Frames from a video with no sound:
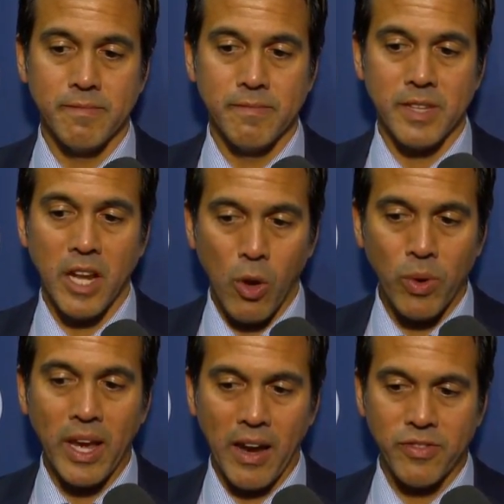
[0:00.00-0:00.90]
you know, we
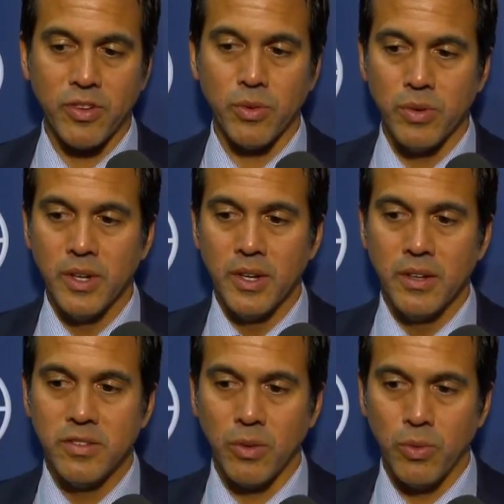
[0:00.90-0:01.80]
have to
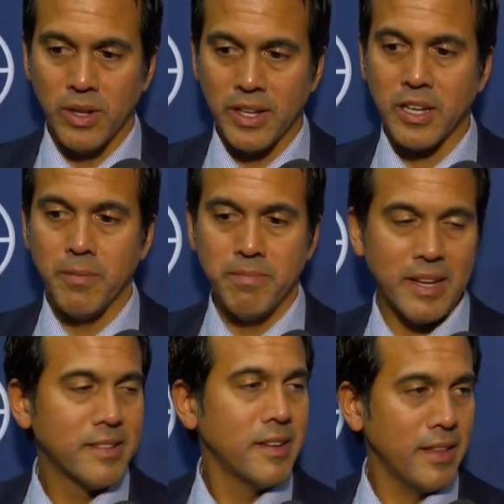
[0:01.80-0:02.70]
really
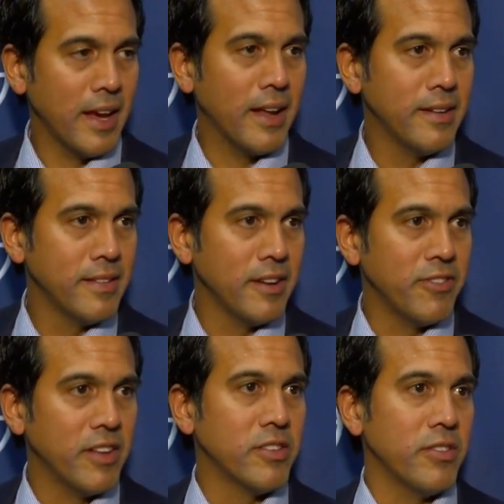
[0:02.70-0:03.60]
commit to that
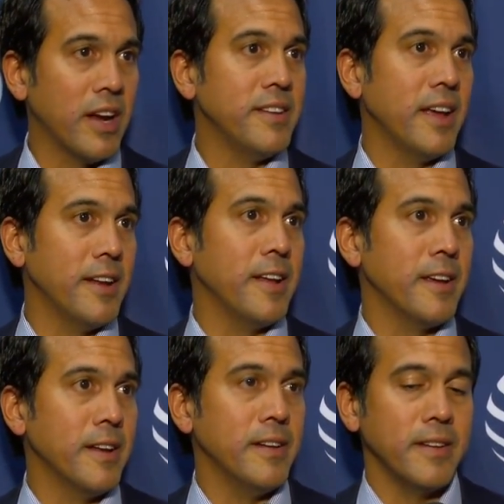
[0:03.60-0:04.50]
defensive identity,
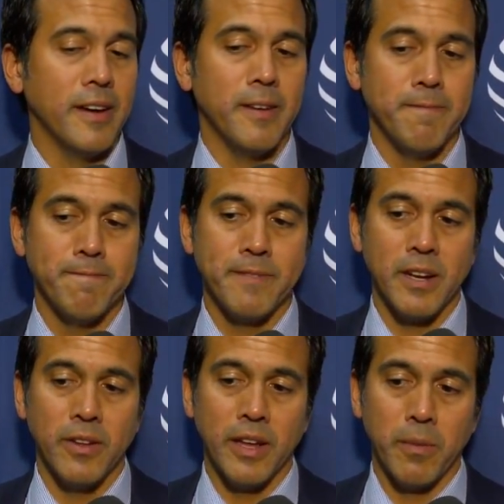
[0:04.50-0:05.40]
and you
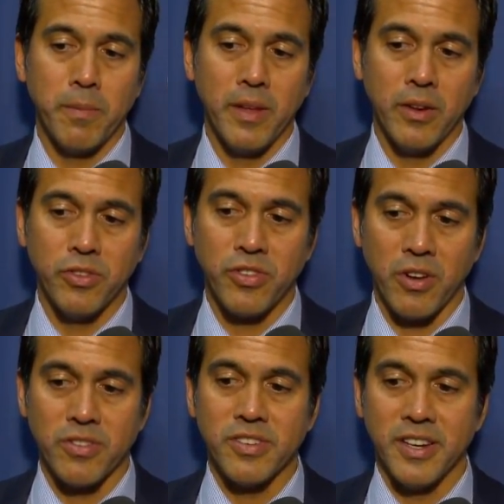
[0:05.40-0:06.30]
know, that'll
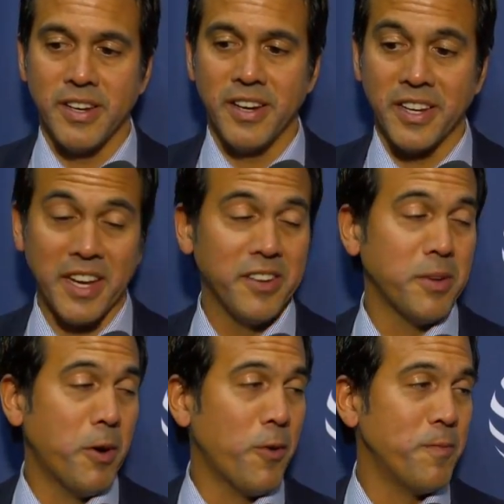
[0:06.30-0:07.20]
start again tomorrow.